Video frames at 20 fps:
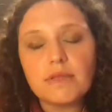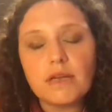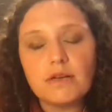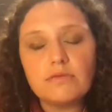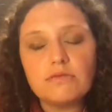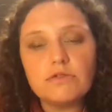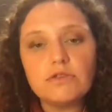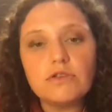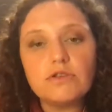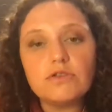
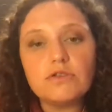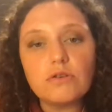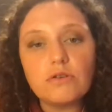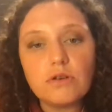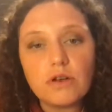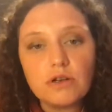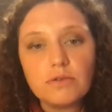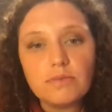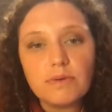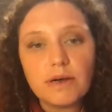
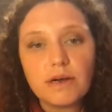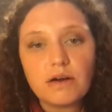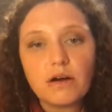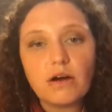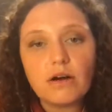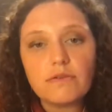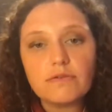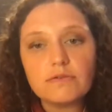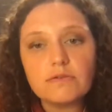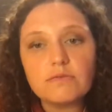LOPA
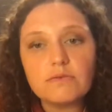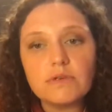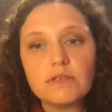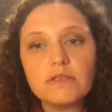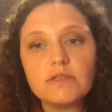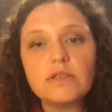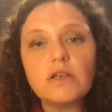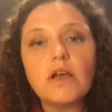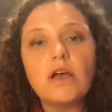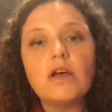
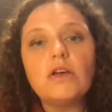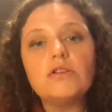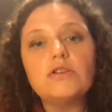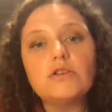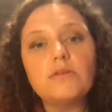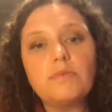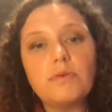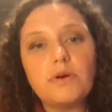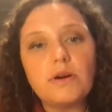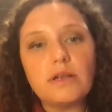afterwards
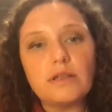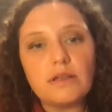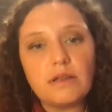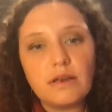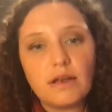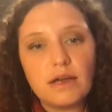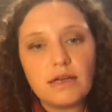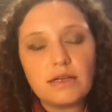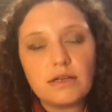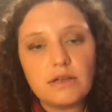to put in the
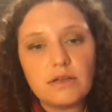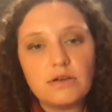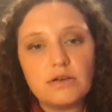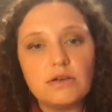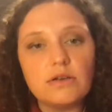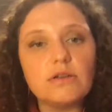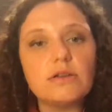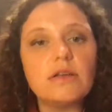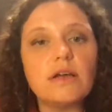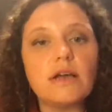
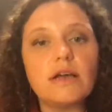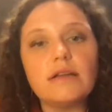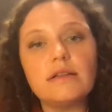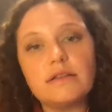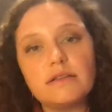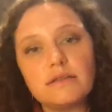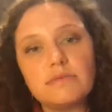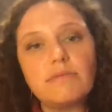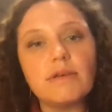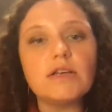likelihood
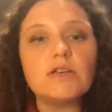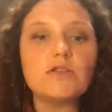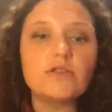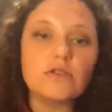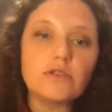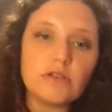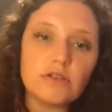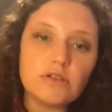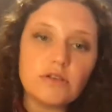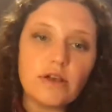and to make
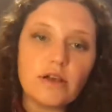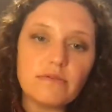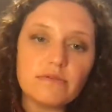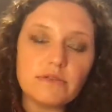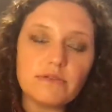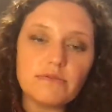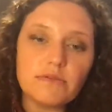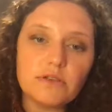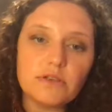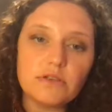sure that you have
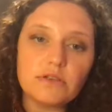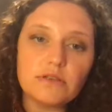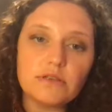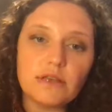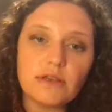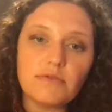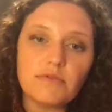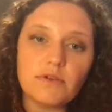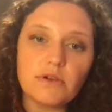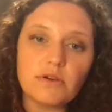sufficient
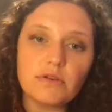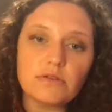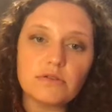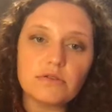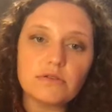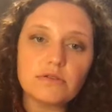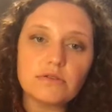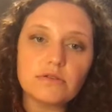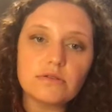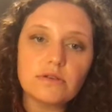
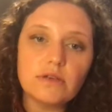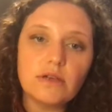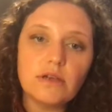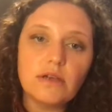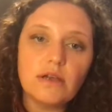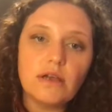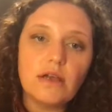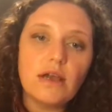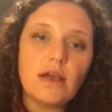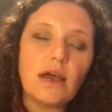safeguards.
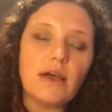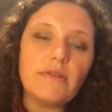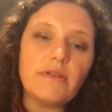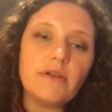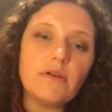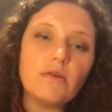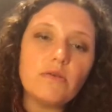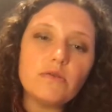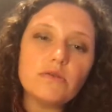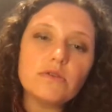And
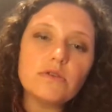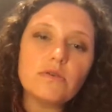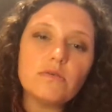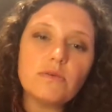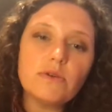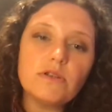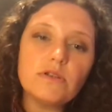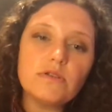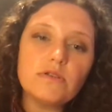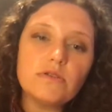then also
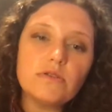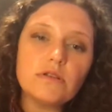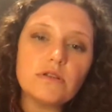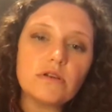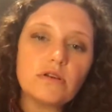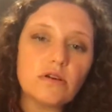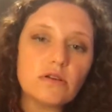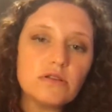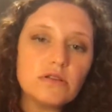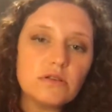when you're doing the
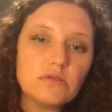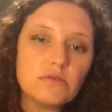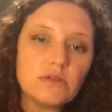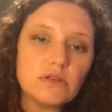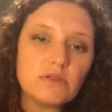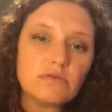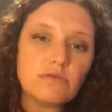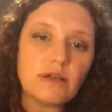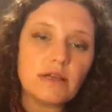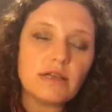
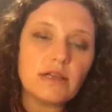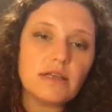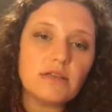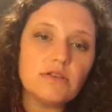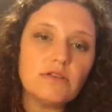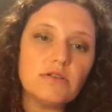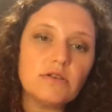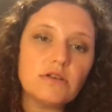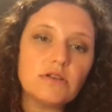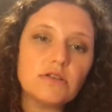consequence ranking,
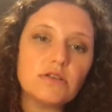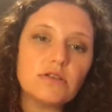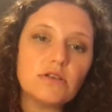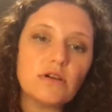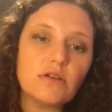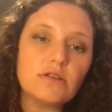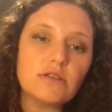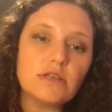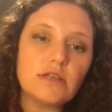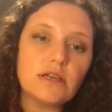you can
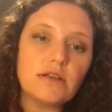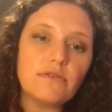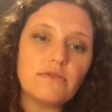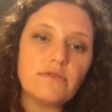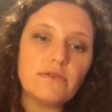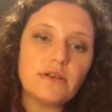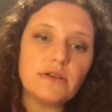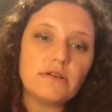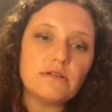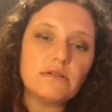start to get a
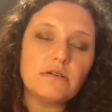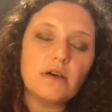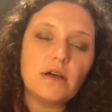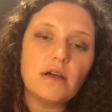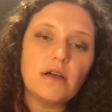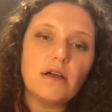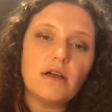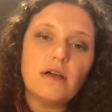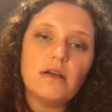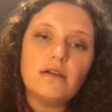feel,
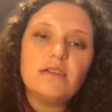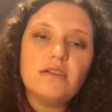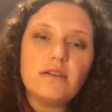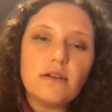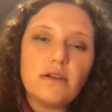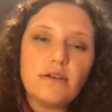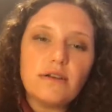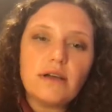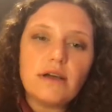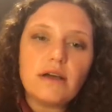you know,